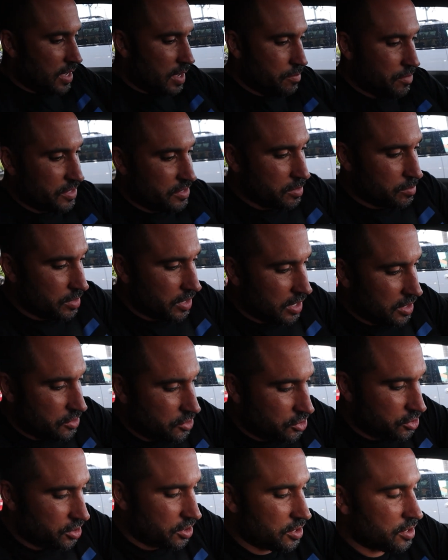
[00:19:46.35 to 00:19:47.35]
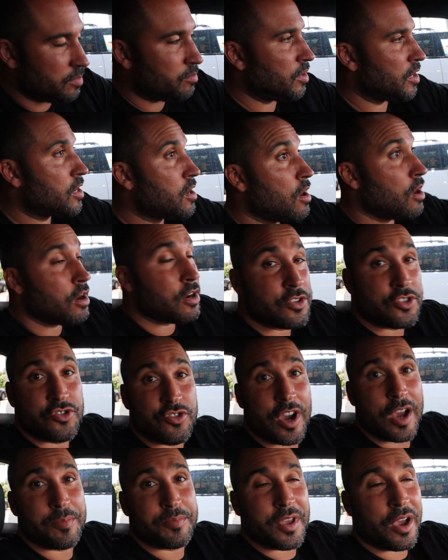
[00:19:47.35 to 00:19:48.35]
got me some lunch. My car is
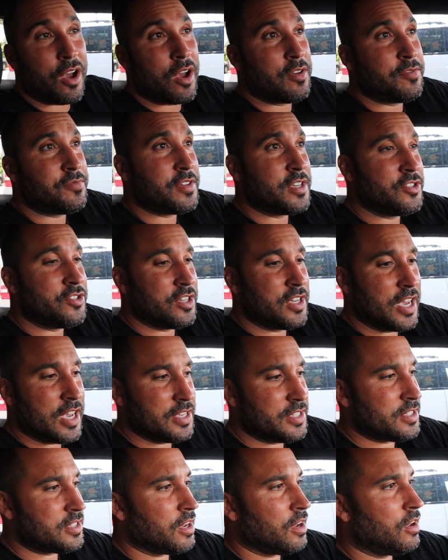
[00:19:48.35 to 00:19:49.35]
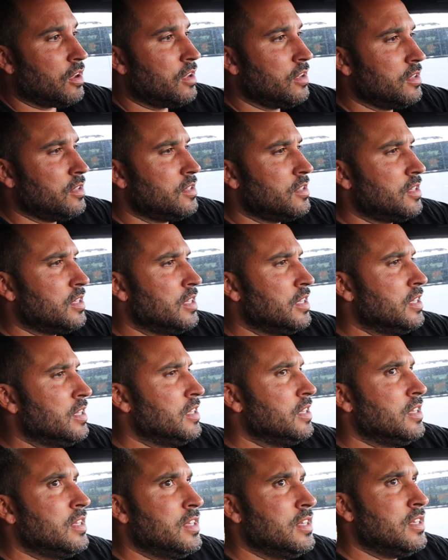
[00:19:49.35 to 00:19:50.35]
dropped off, as you guys saw.
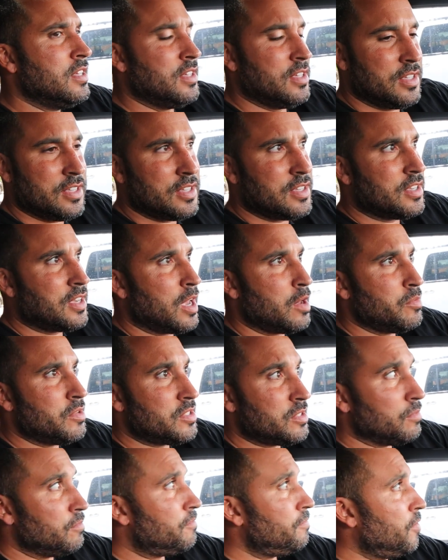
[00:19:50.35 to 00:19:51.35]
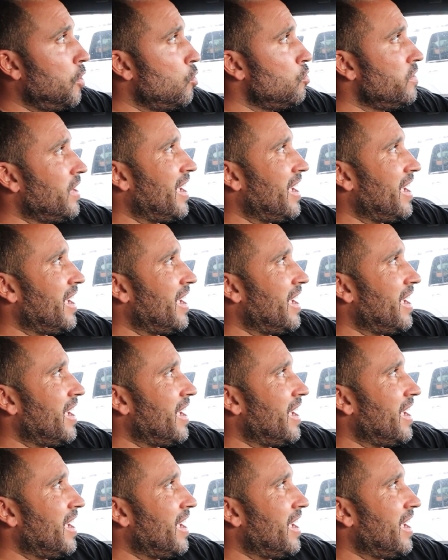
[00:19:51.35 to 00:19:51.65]
Got me some Pho